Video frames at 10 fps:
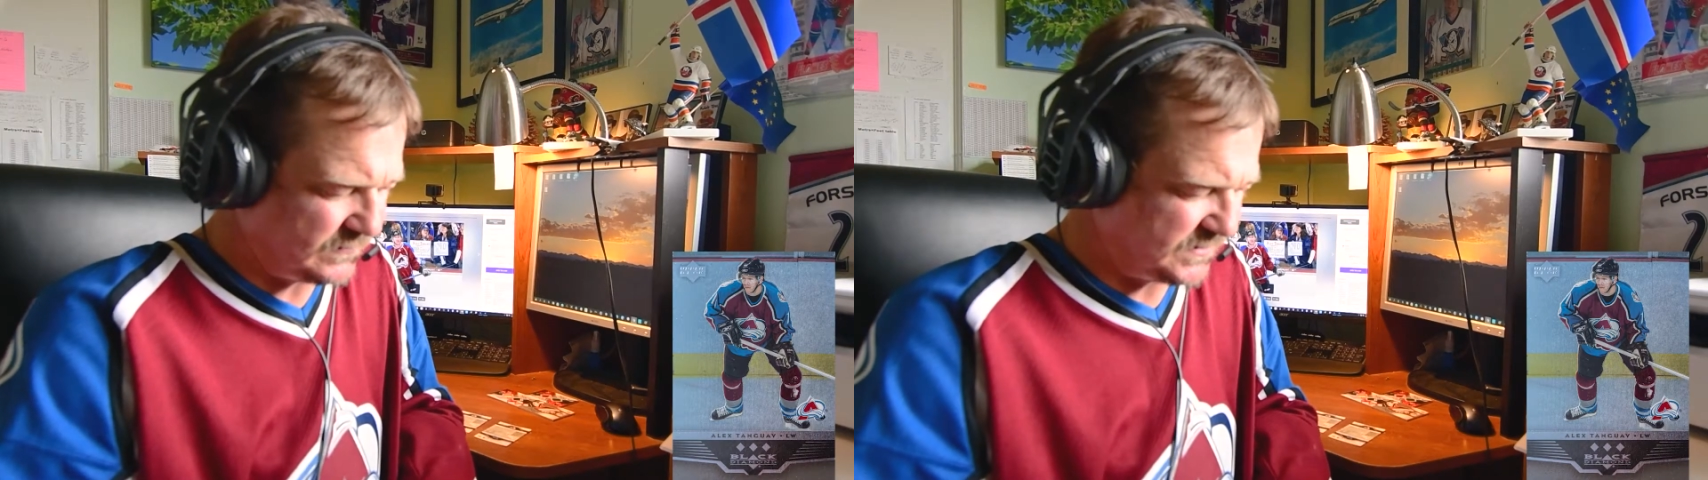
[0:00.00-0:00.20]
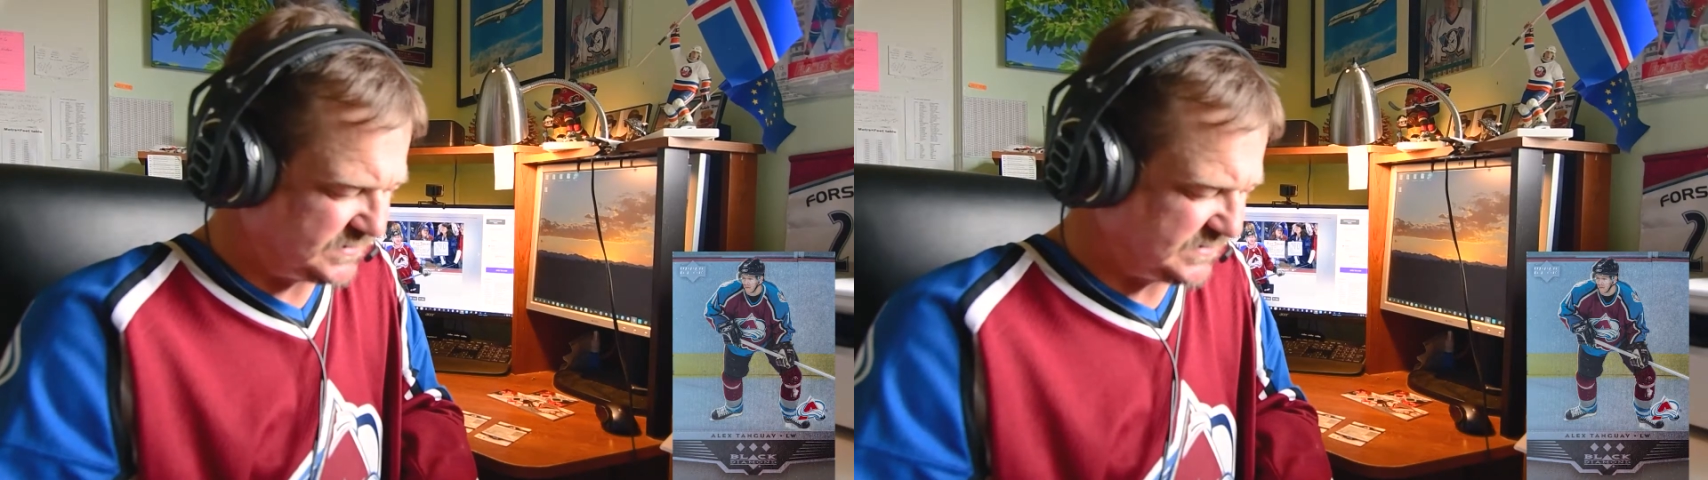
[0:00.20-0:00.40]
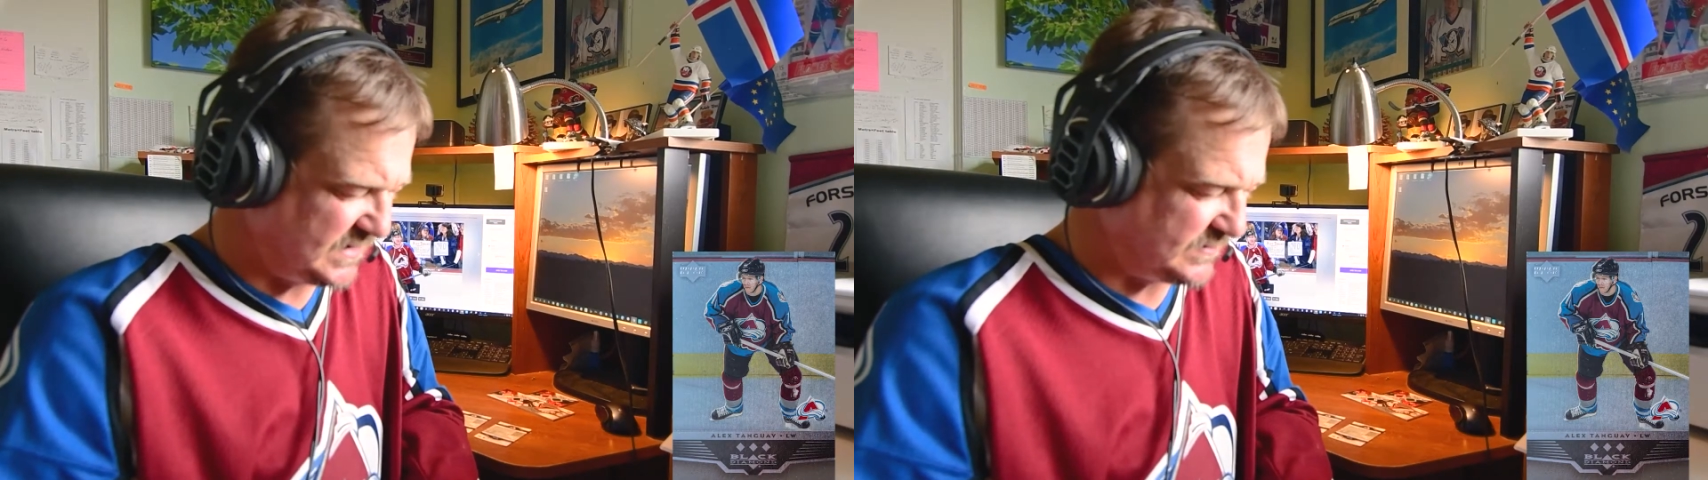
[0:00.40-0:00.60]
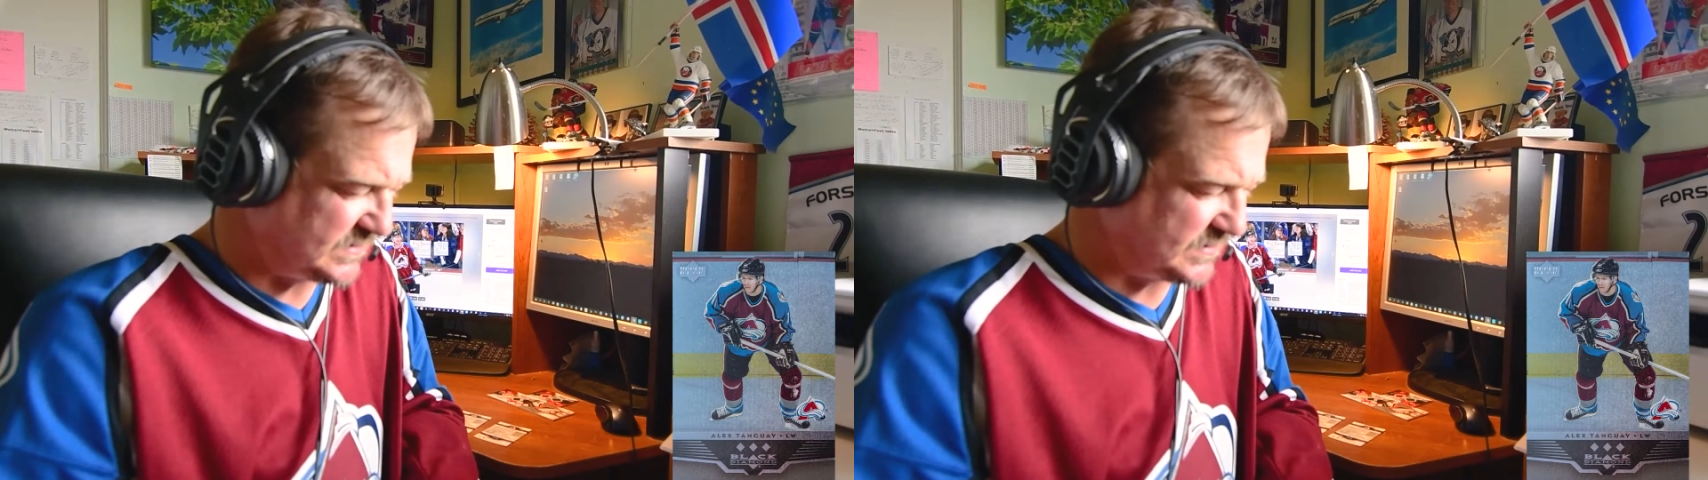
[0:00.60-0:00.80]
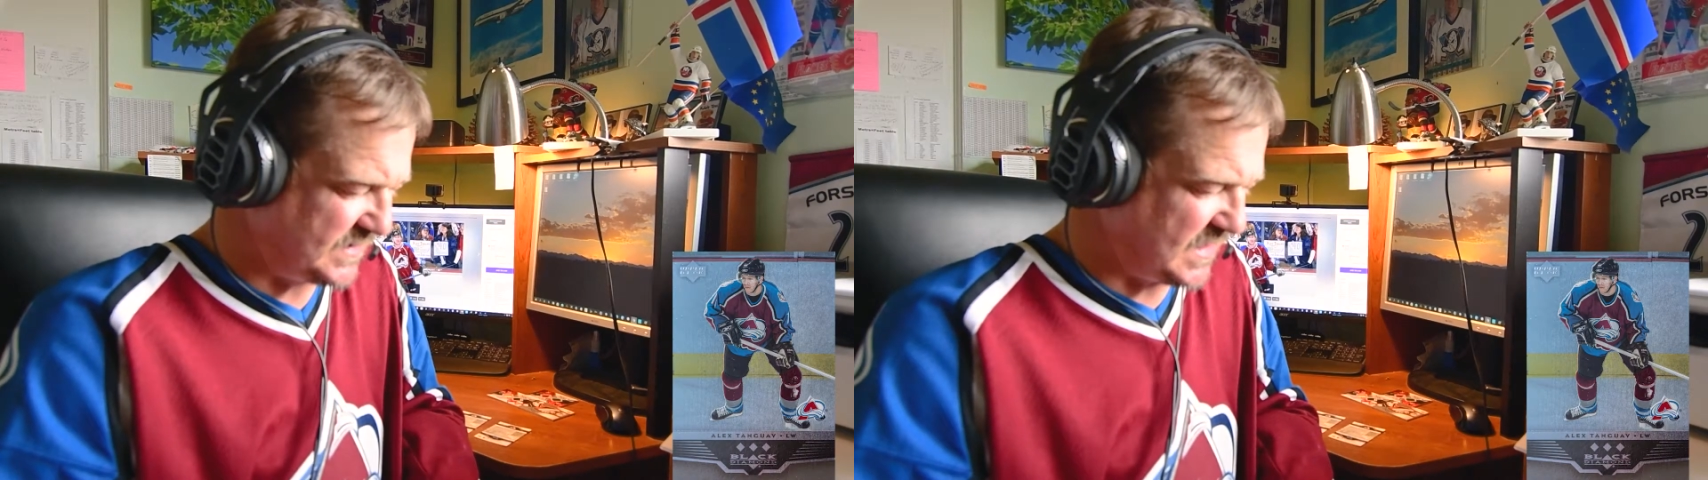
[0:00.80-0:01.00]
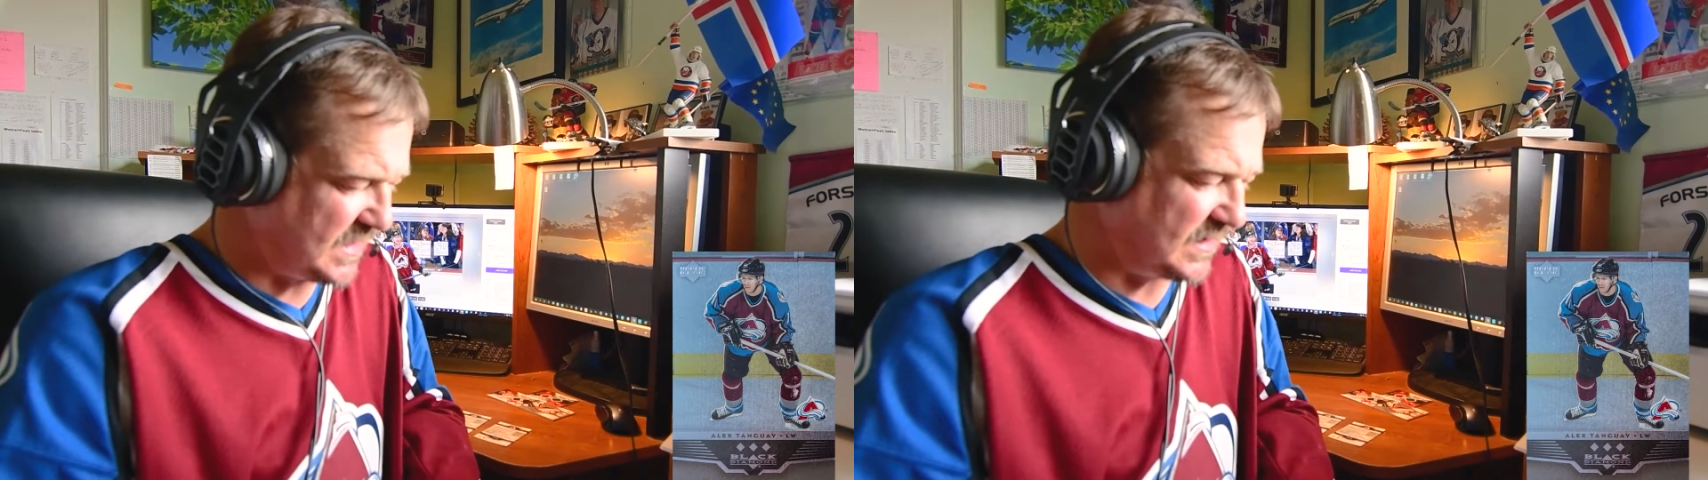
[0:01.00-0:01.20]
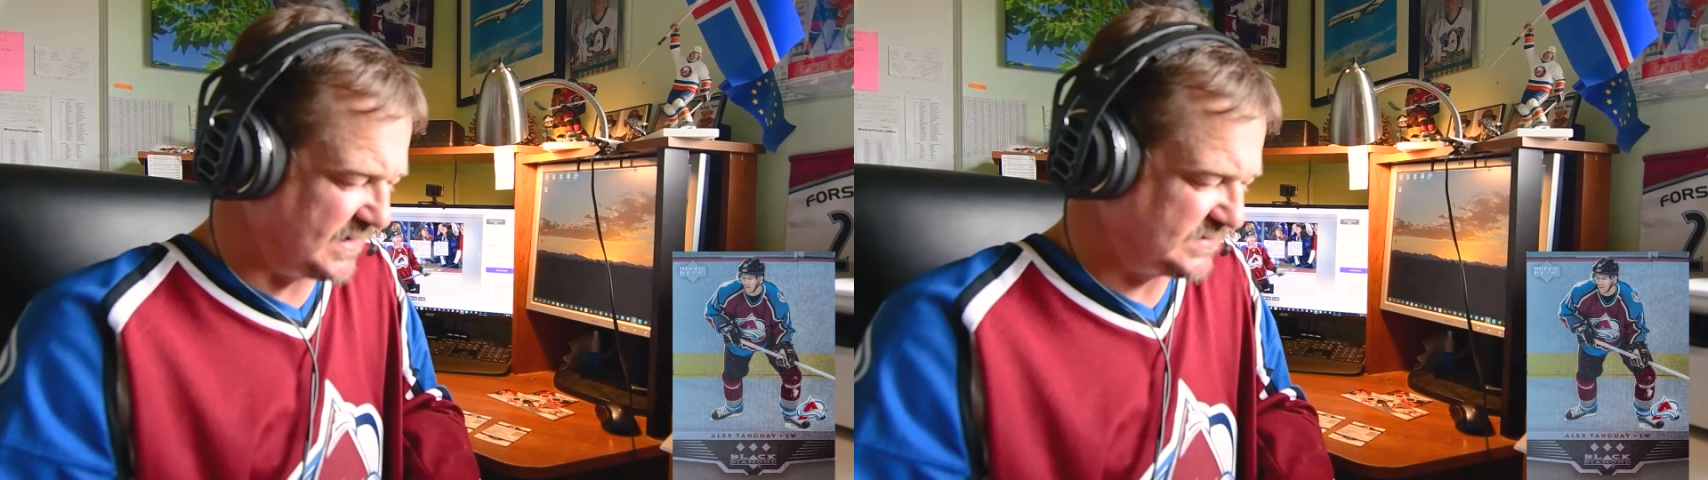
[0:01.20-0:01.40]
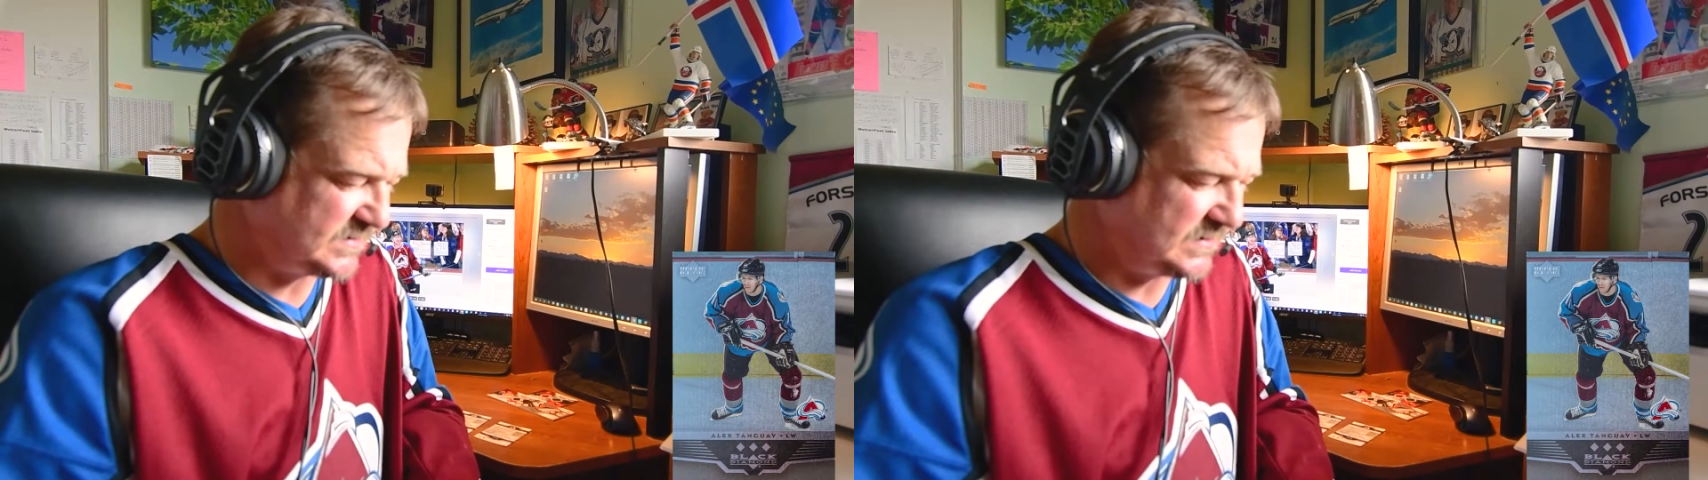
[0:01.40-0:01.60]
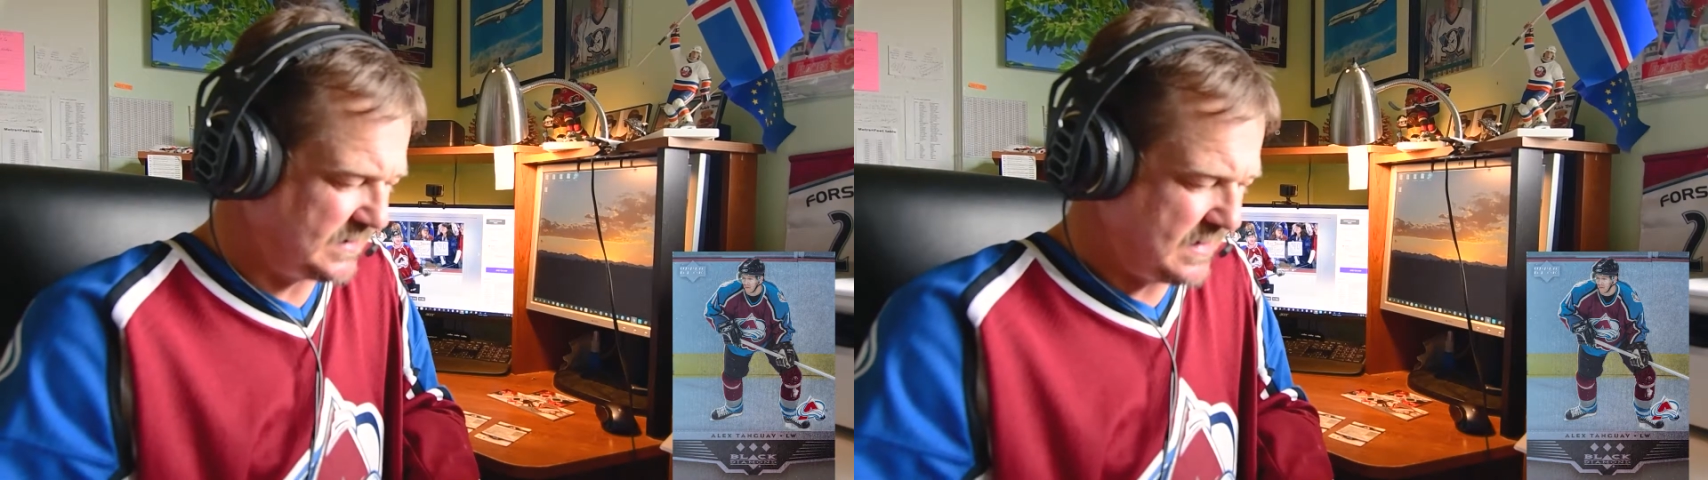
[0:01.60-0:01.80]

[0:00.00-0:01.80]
which seems ridiculous.